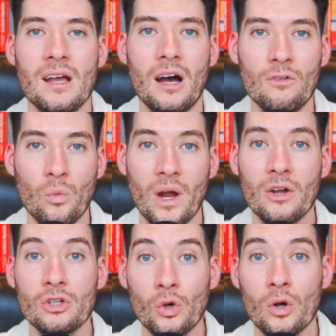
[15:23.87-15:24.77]
of
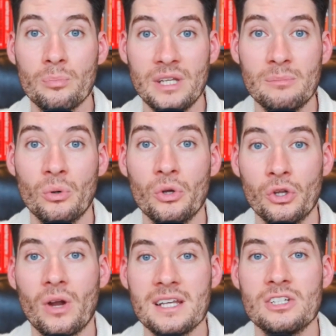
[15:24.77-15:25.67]
where your people,
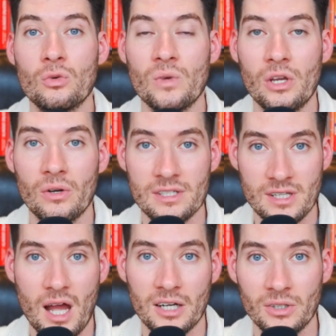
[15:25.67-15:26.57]
your ideal reader, is
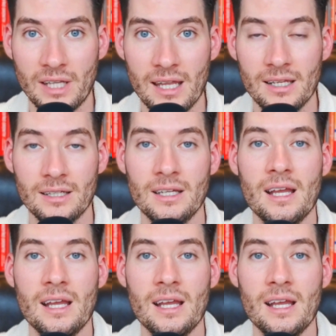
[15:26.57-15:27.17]
congregating.